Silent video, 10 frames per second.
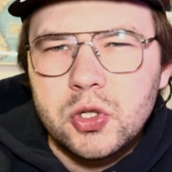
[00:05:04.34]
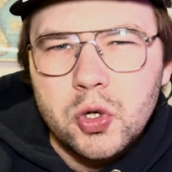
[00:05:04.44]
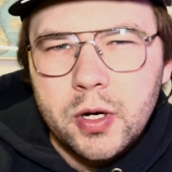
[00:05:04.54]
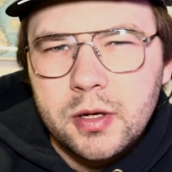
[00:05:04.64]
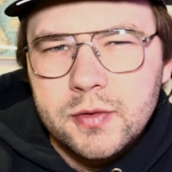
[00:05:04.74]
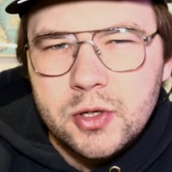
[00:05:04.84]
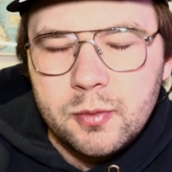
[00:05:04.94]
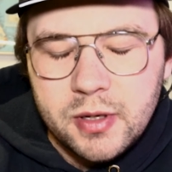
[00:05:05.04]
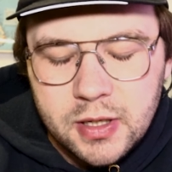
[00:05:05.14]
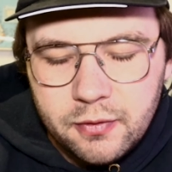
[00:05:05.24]
enjoyed it. It was a
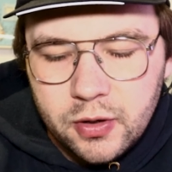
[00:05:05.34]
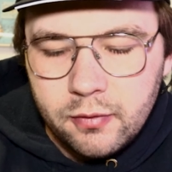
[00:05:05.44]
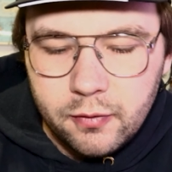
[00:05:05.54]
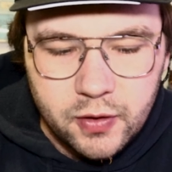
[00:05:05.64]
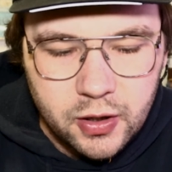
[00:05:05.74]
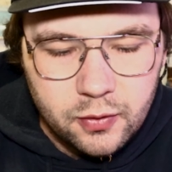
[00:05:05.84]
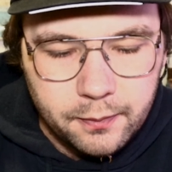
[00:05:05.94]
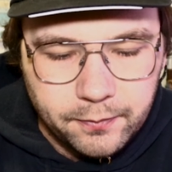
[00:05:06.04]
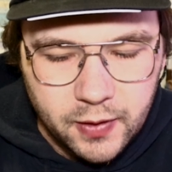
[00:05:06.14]
little bit different of a video.